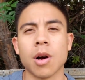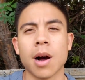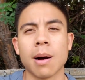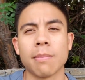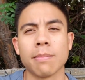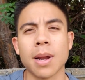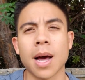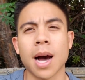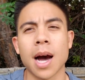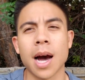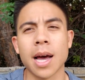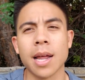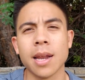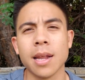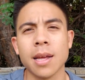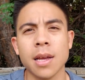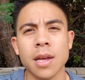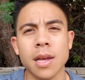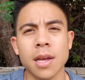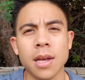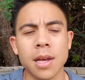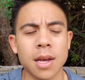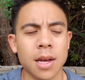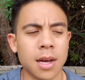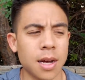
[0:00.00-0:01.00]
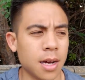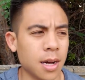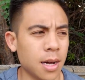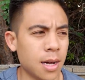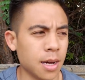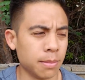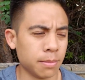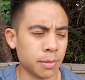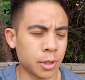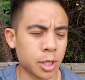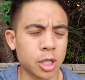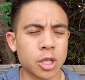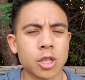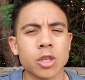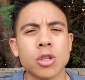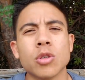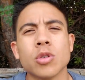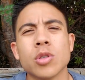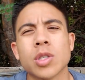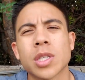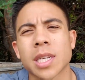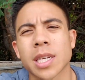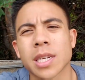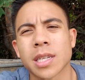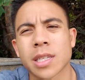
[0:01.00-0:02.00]
I'm not
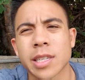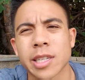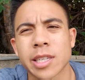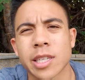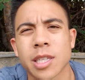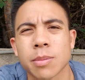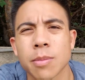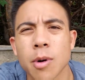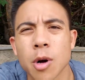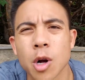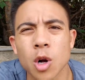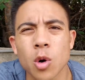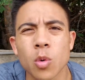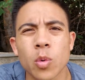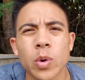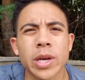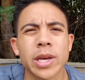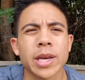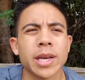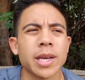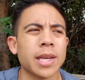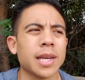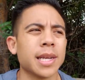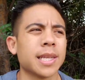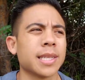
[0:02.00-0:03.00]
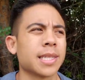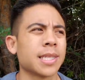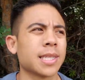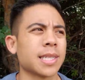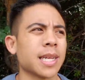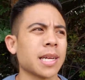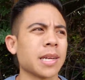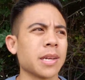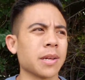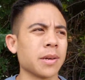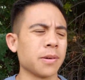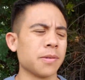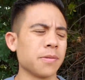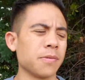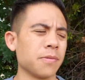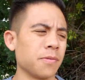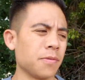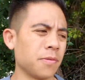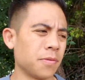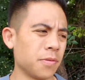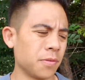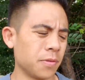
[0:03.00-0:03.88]
choosing to smoke weed instead of,